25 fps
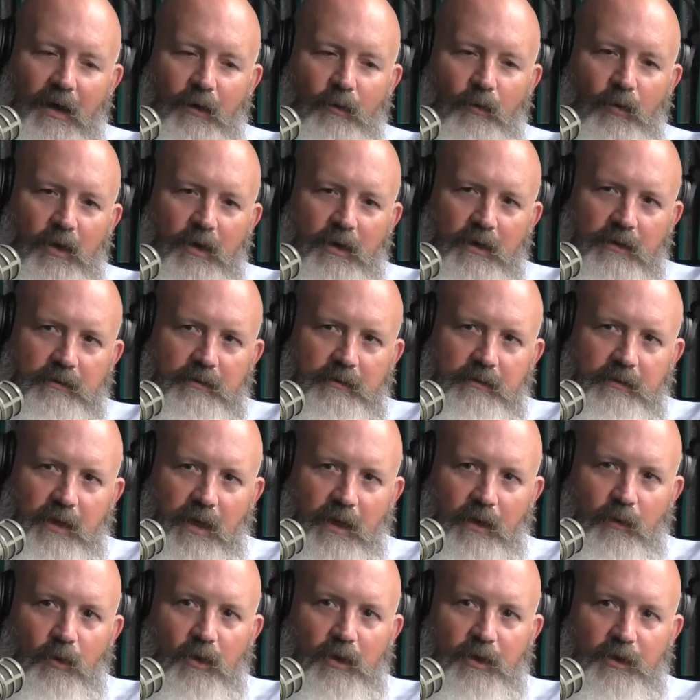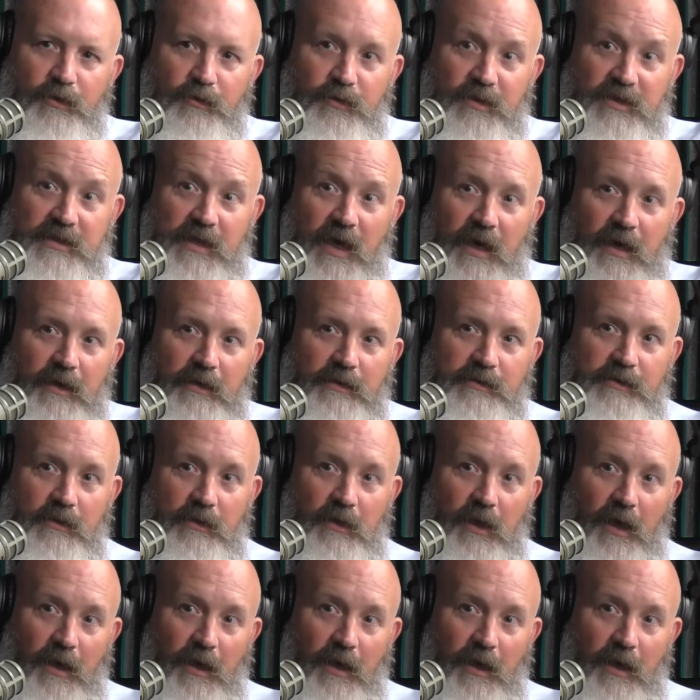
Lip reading: don't want to do a side hustle.